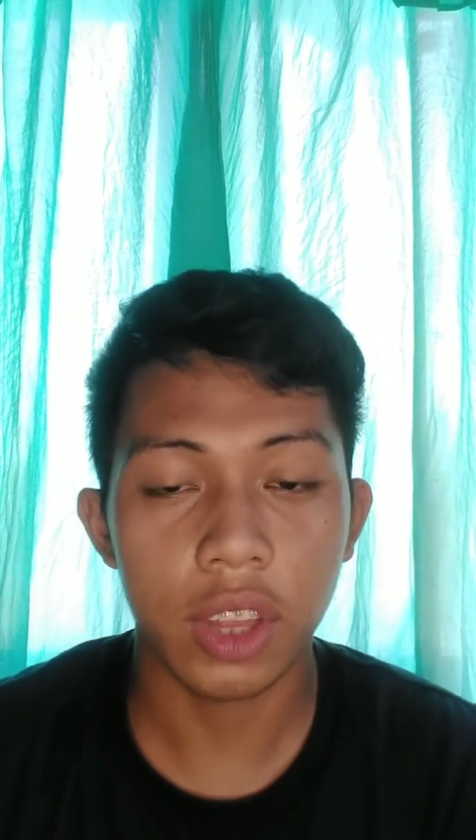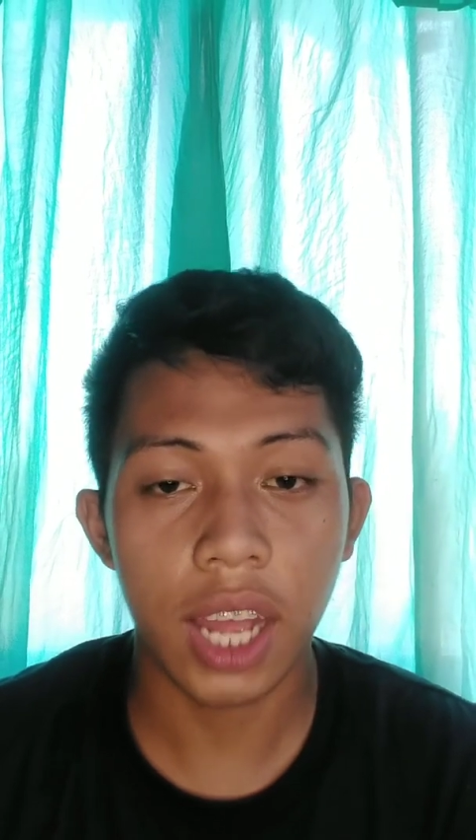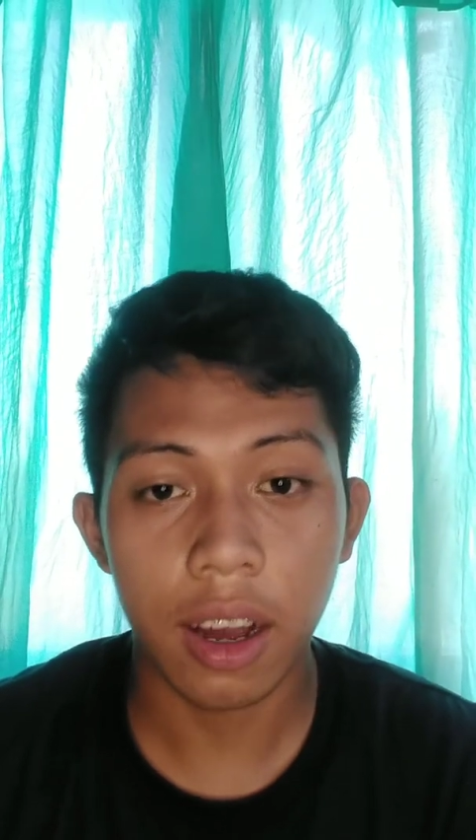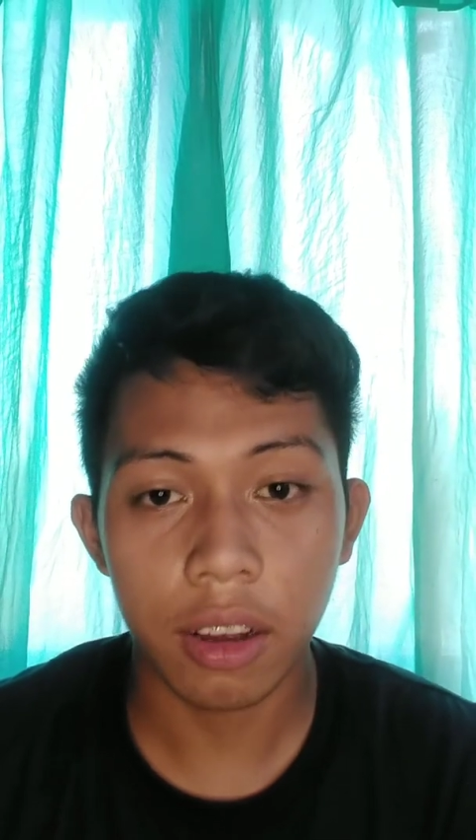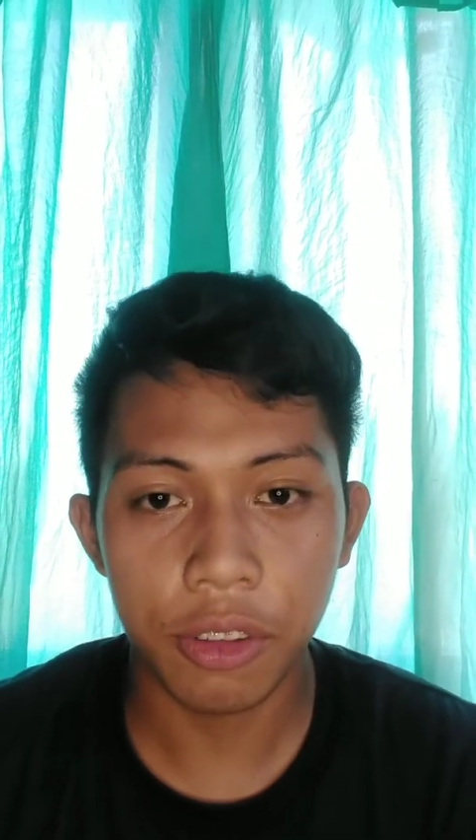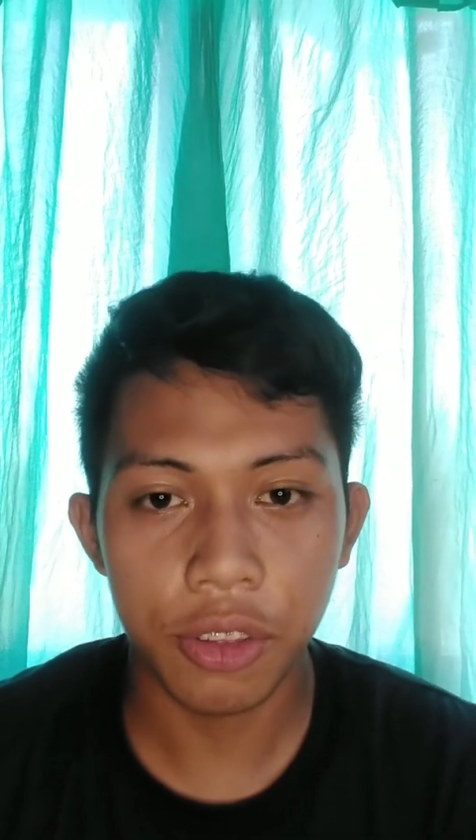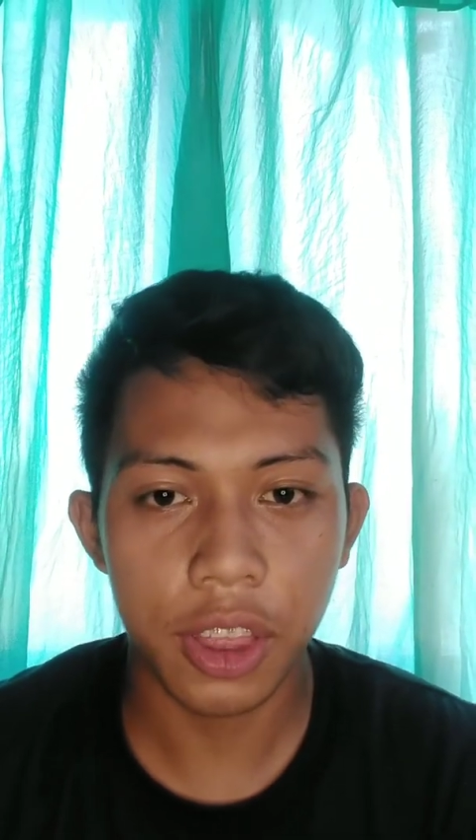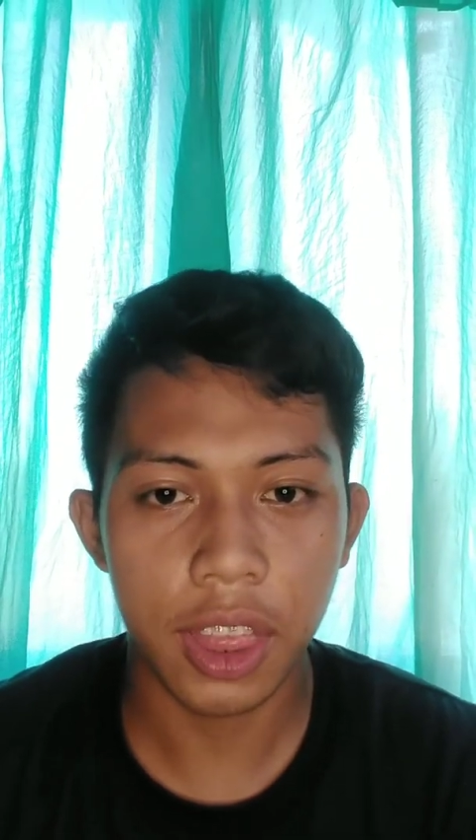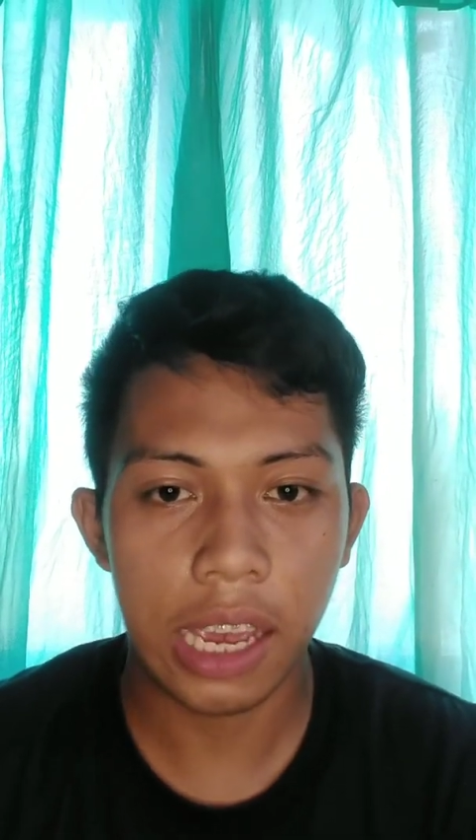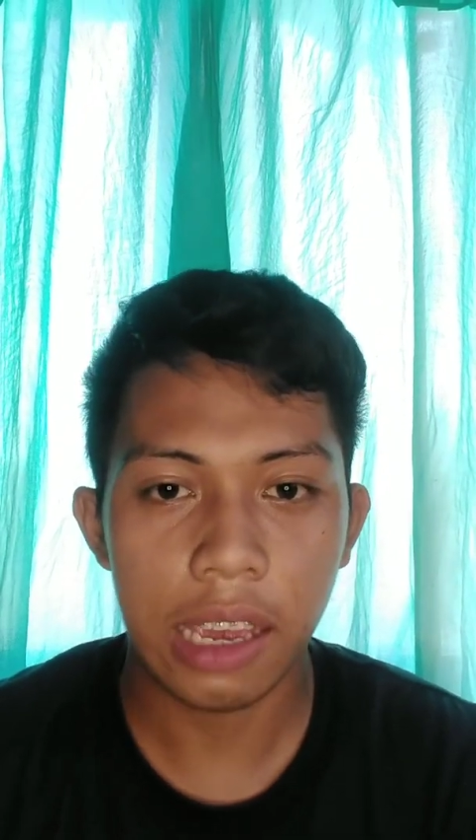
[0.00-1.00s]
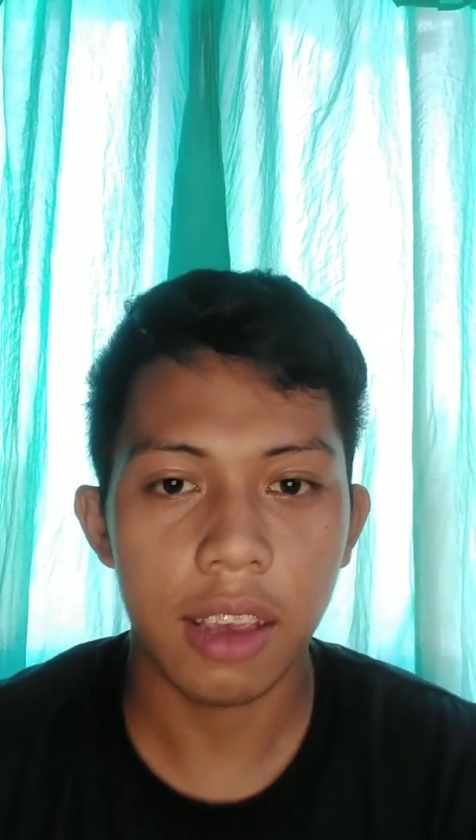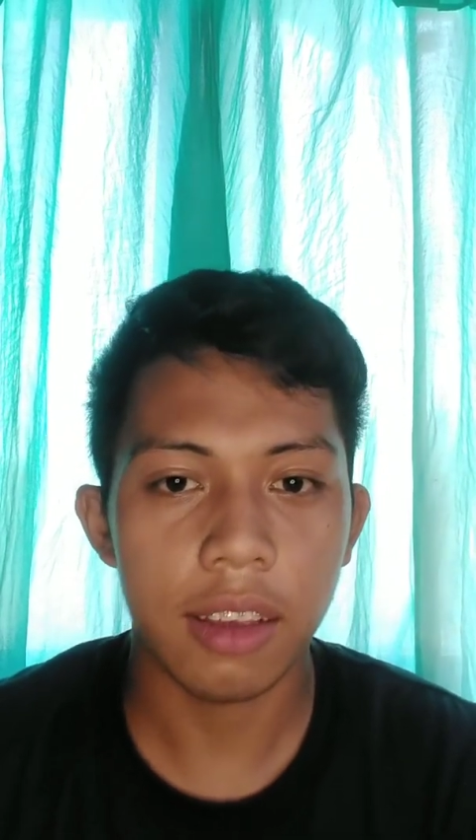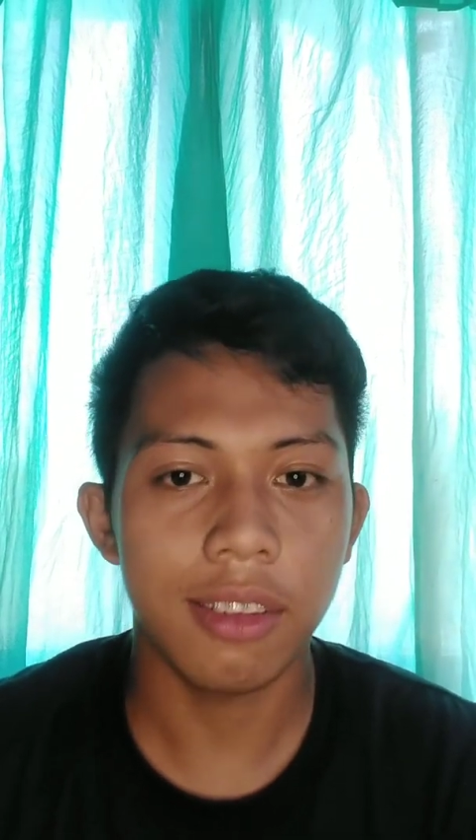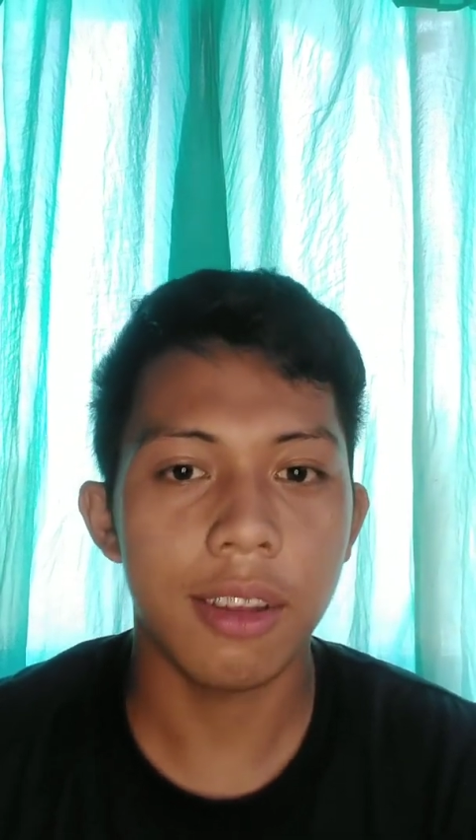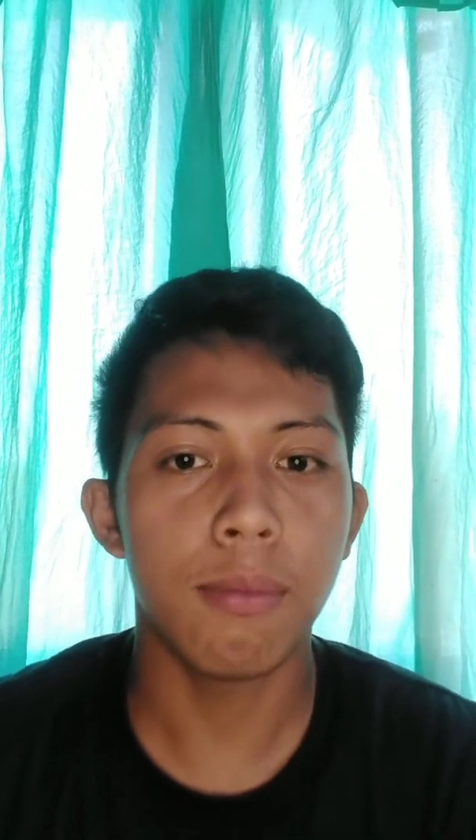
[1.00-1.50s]
tackle today
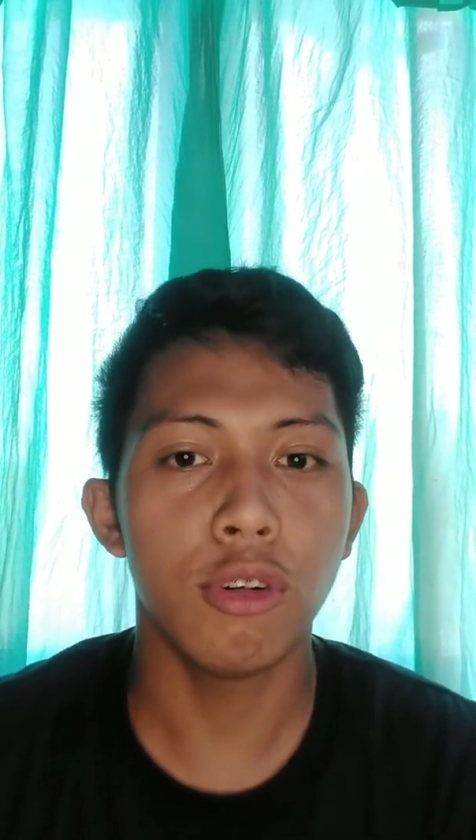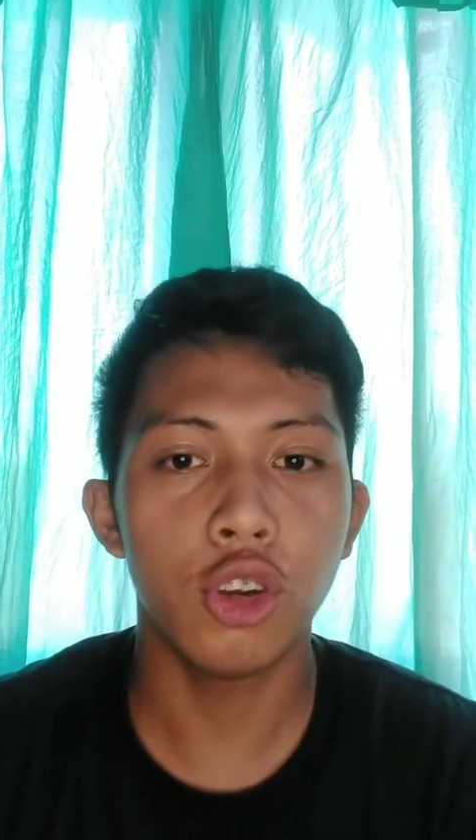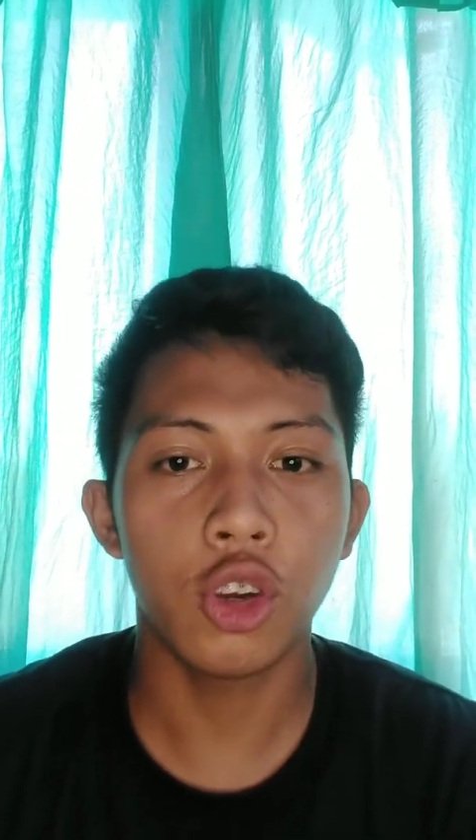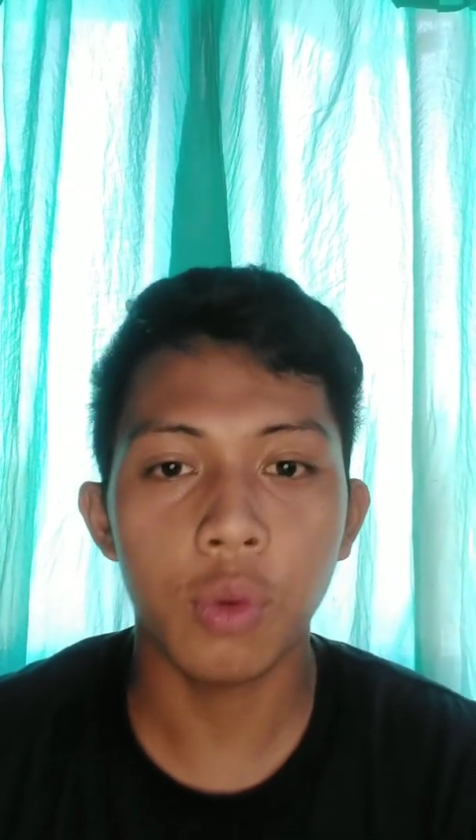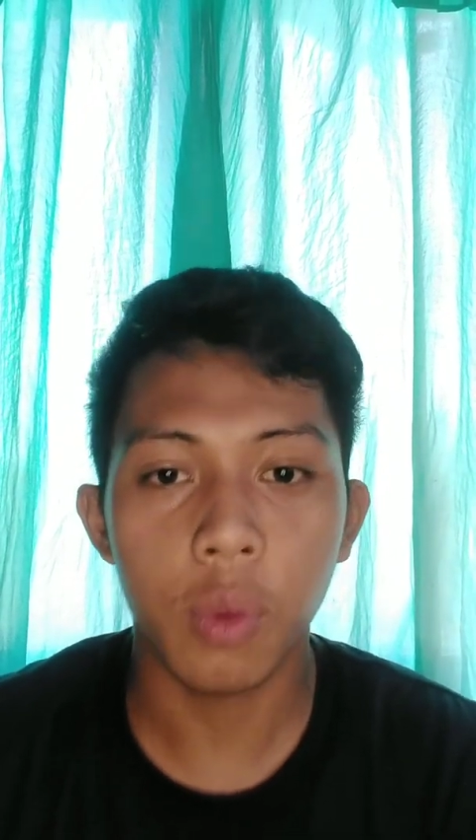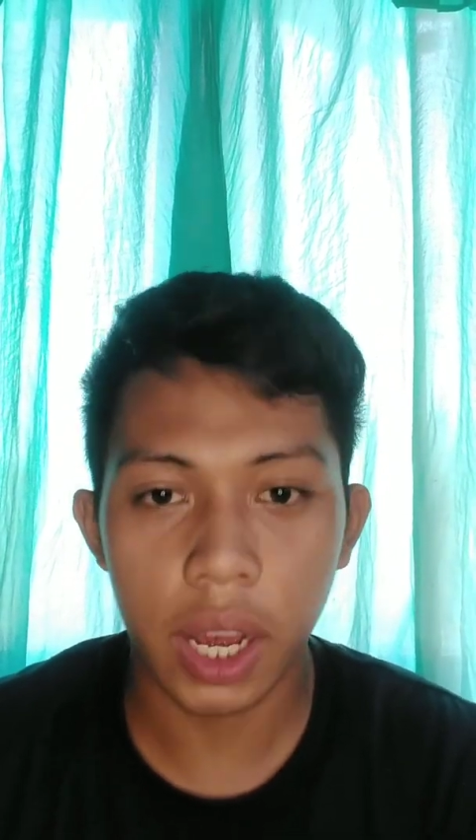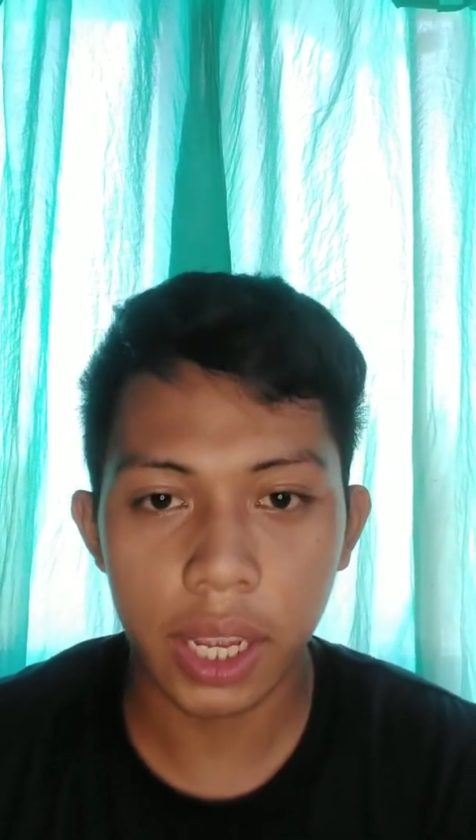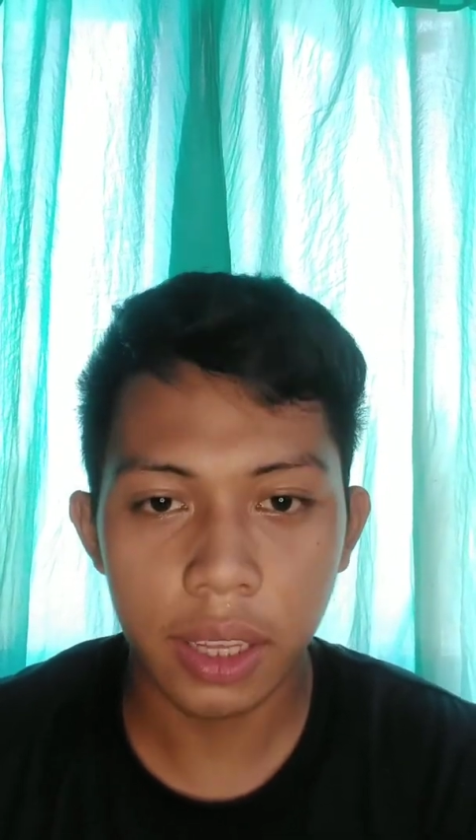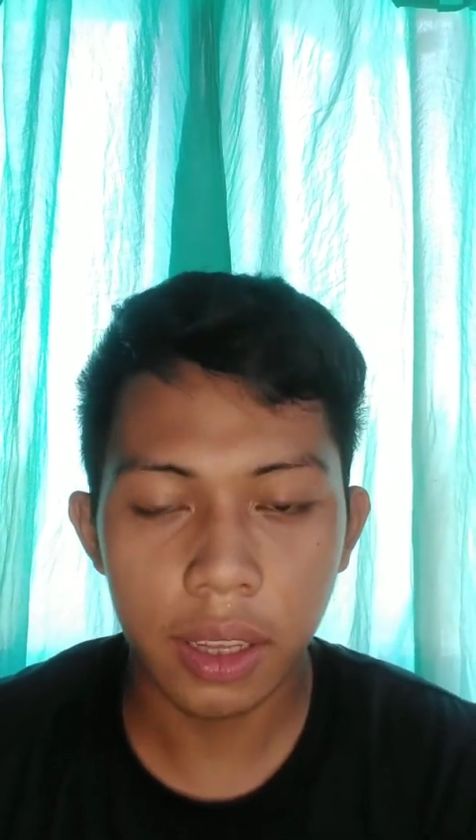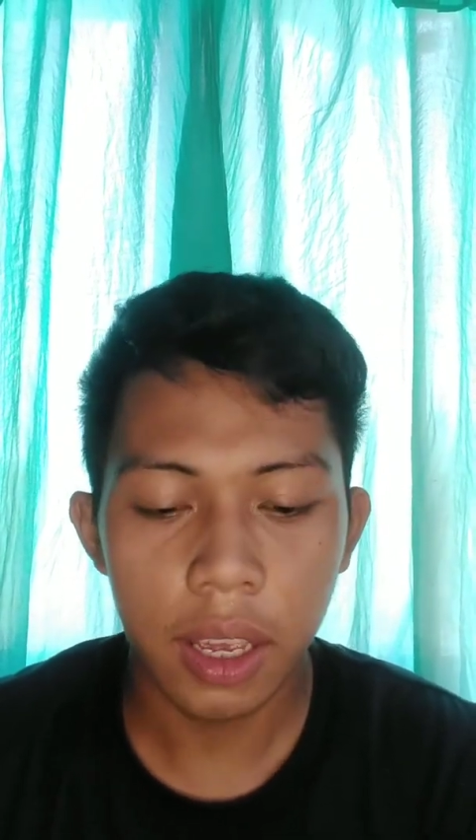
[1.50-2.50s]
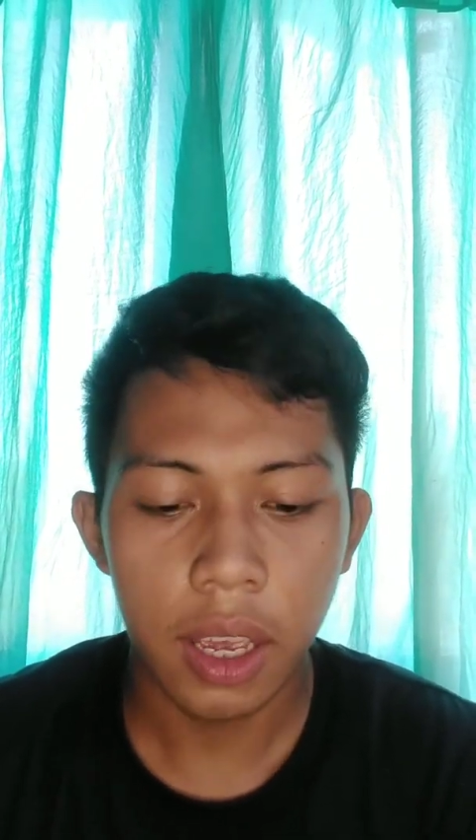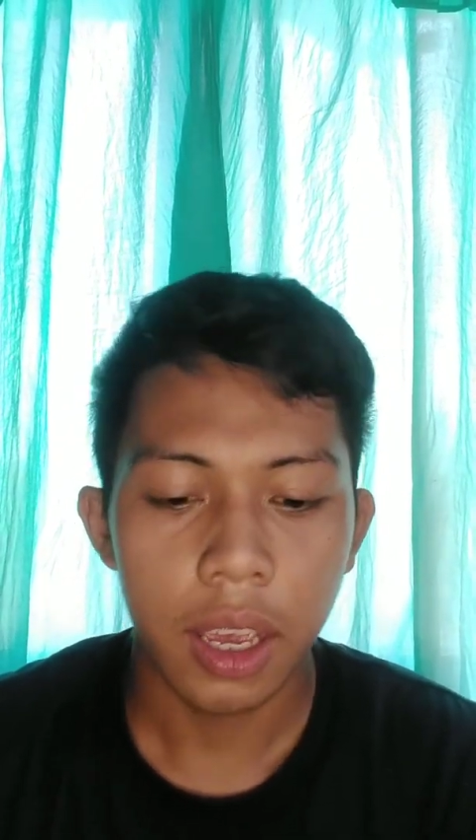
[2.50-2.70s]
is the module 1,